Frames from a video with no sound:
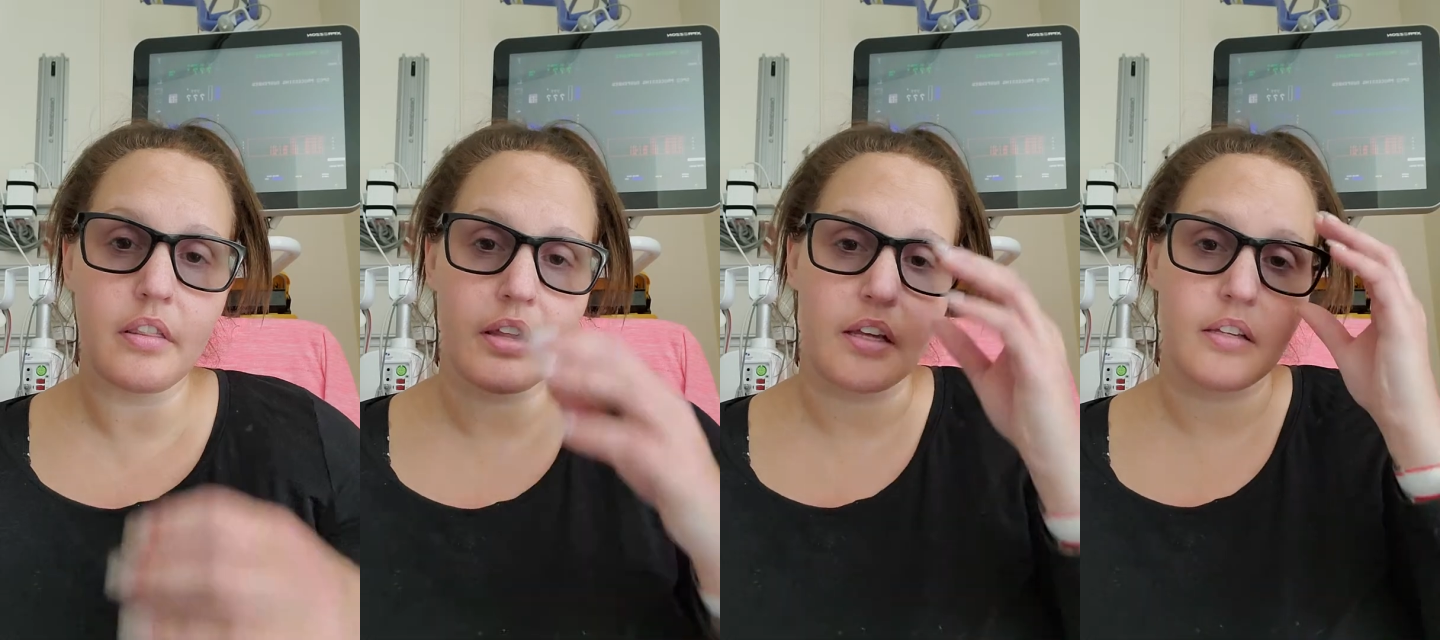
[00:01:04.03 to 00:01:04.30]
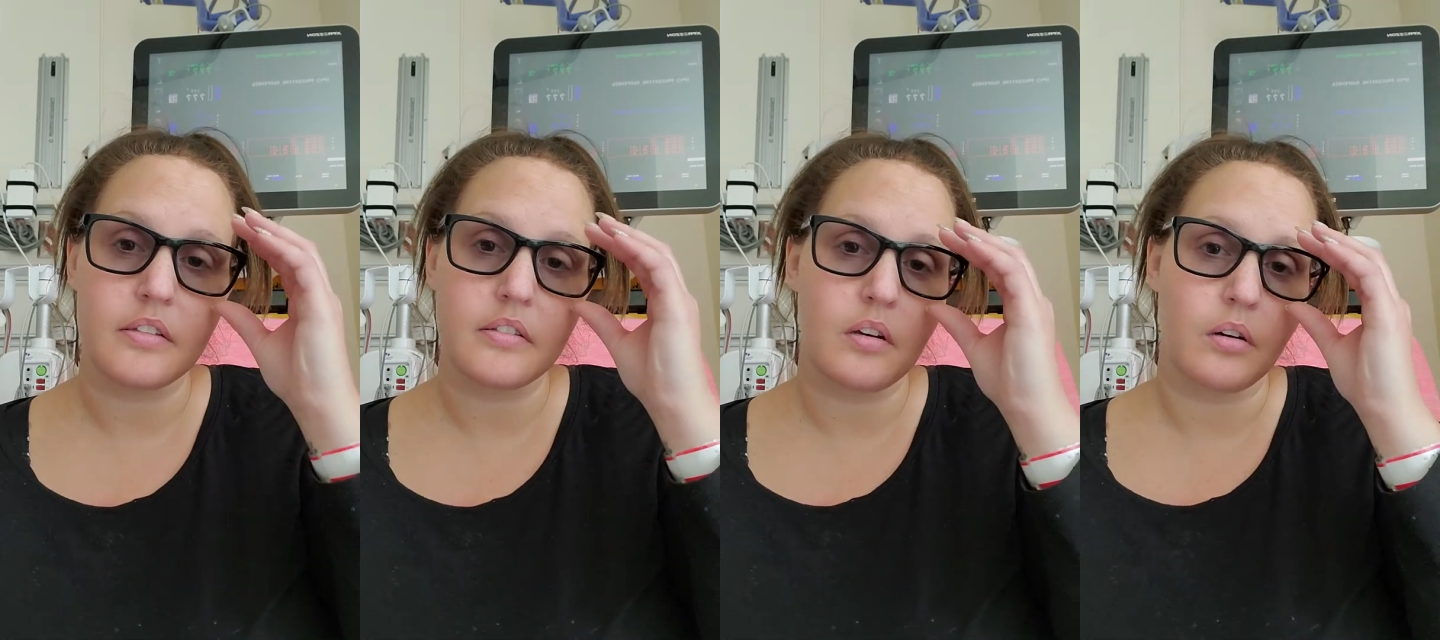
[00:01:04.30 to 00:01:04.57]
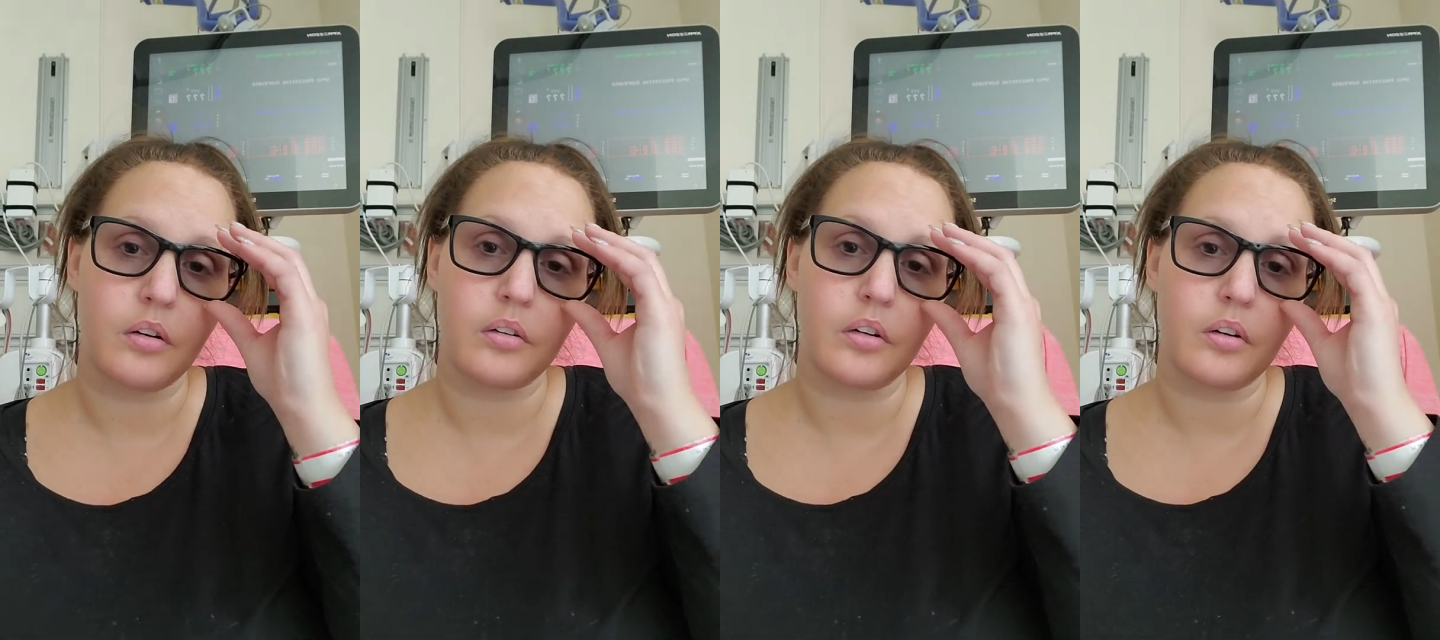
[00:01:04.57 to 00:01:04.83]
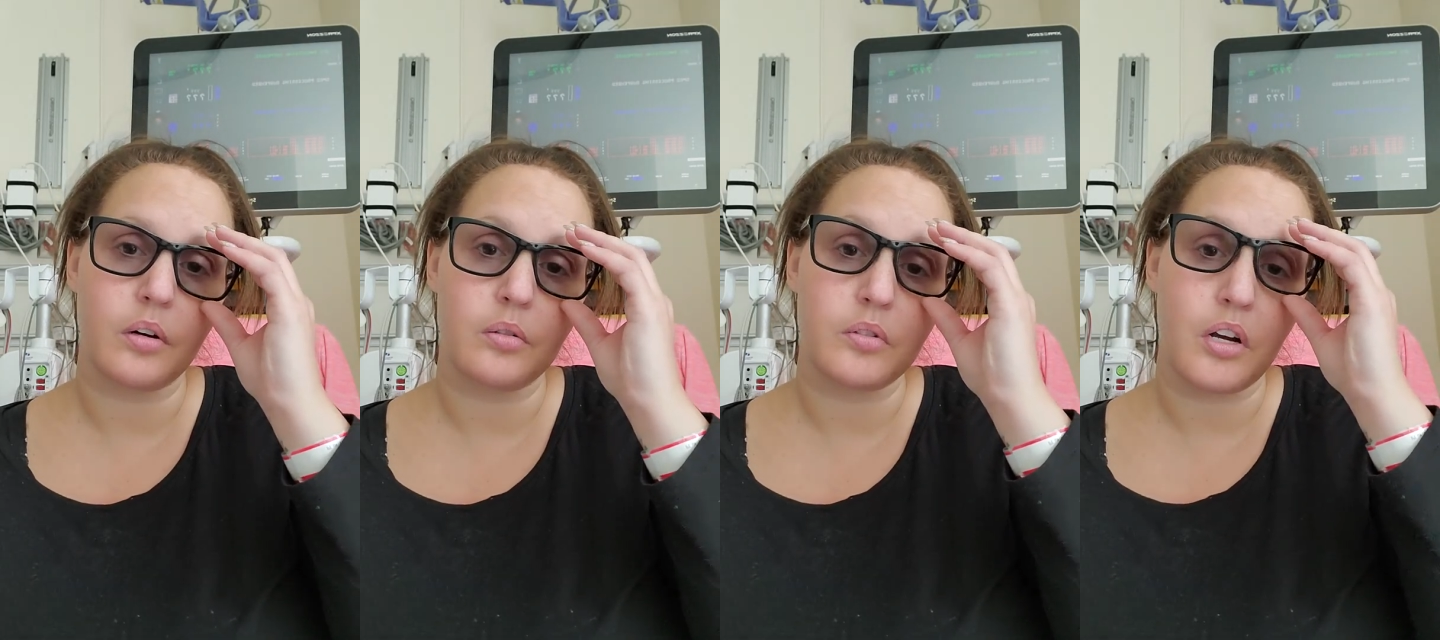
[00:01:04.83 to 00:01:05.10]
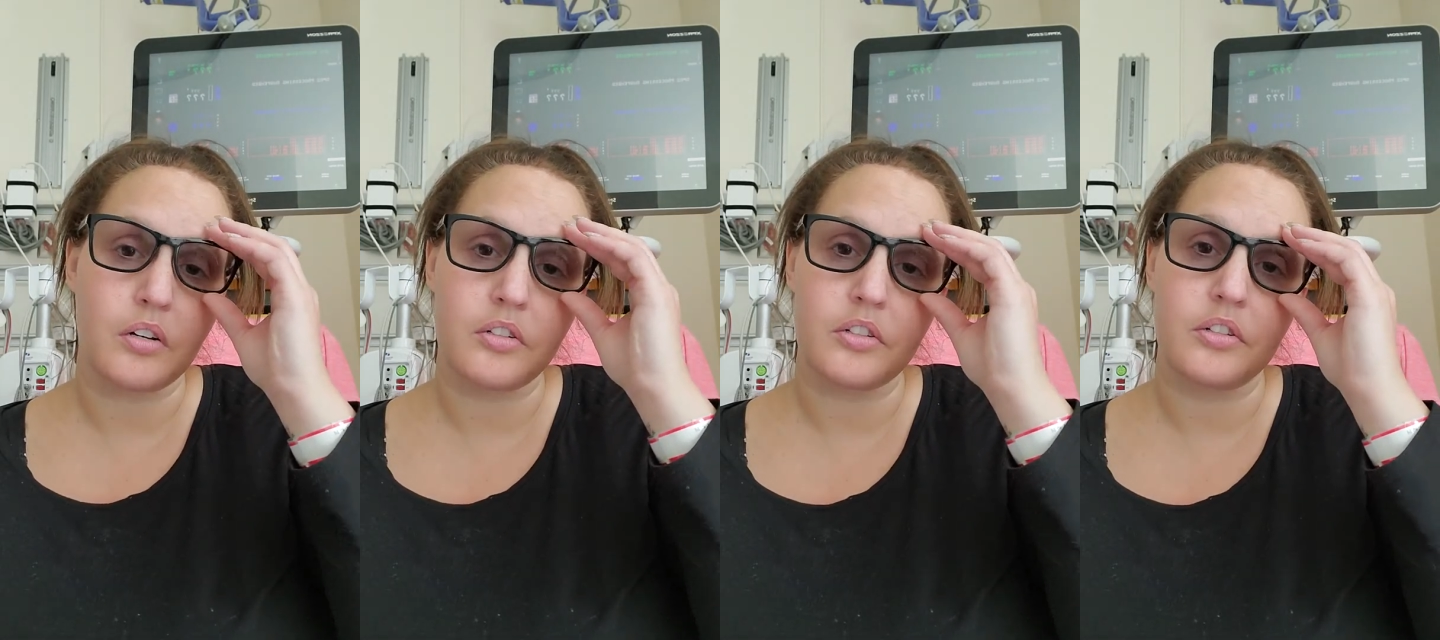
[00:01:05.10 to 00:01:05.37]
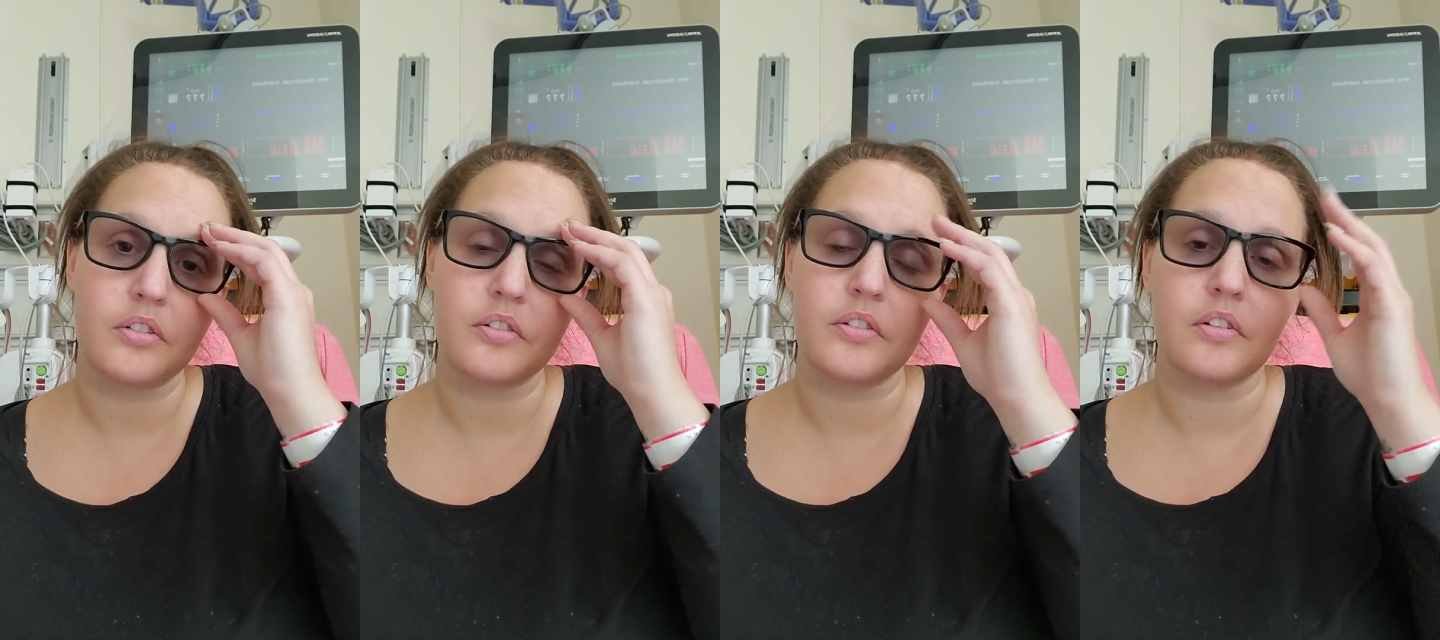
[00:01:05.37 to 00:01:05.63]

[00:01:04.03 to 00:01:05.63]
things, go doctors,